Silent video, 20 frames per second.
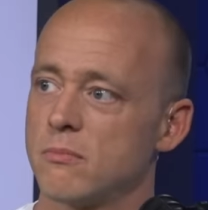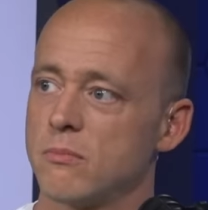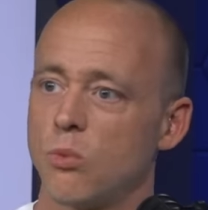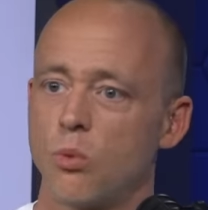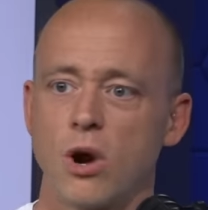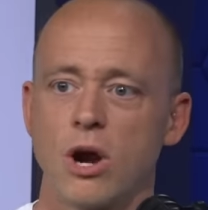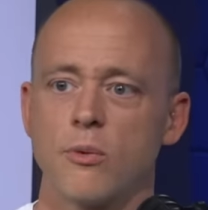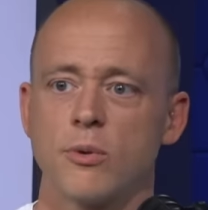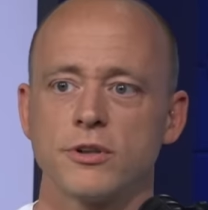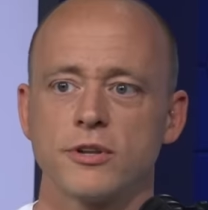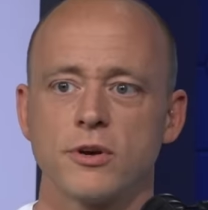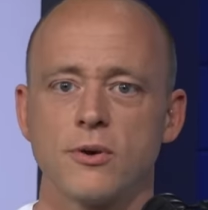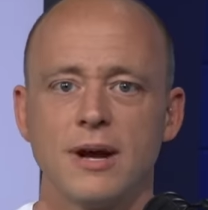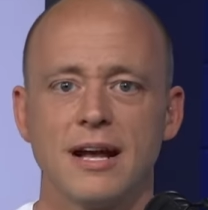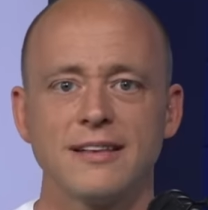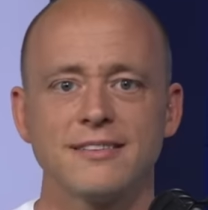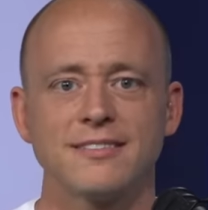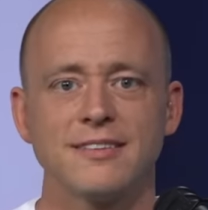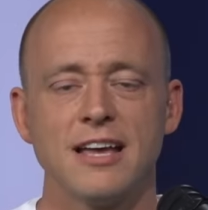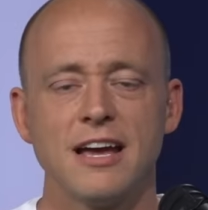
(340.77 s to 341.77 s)
Where were the
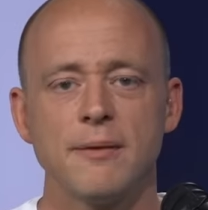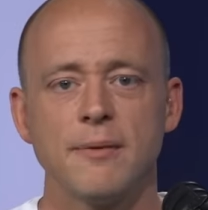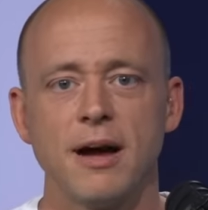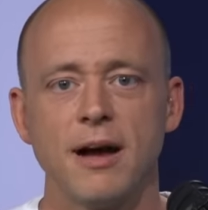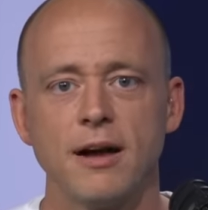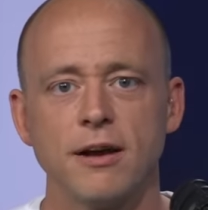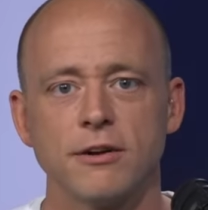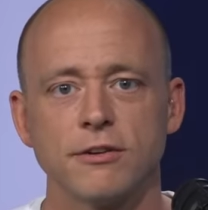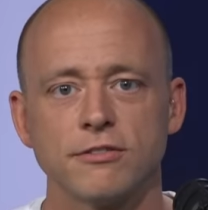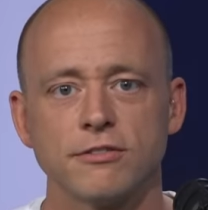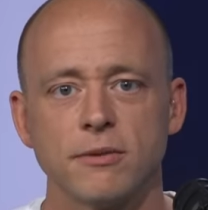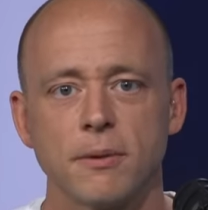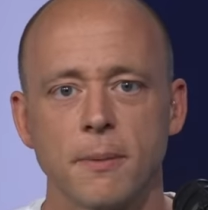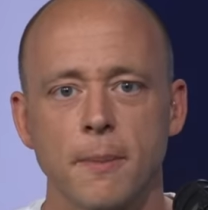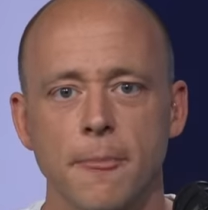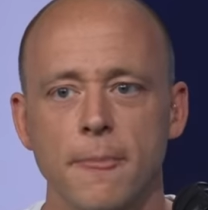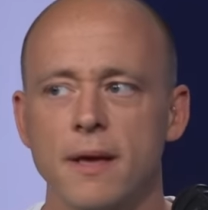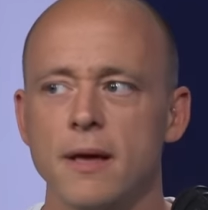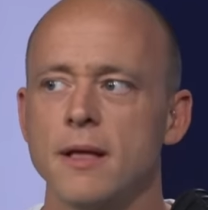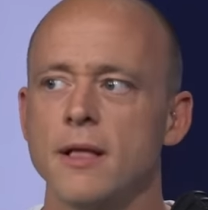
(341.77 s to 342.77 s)
Grand Slam hires?
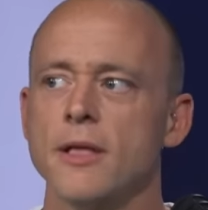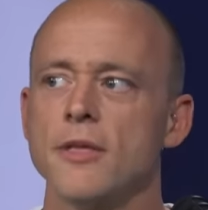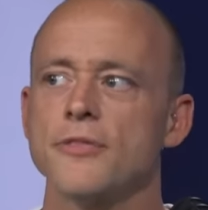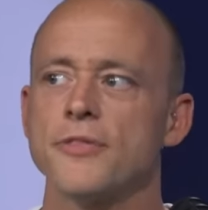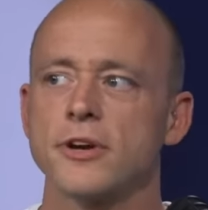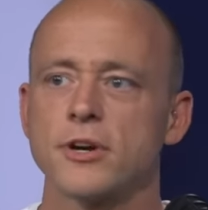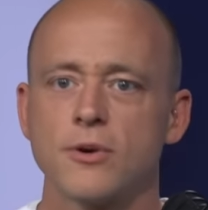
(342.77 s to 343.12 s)
The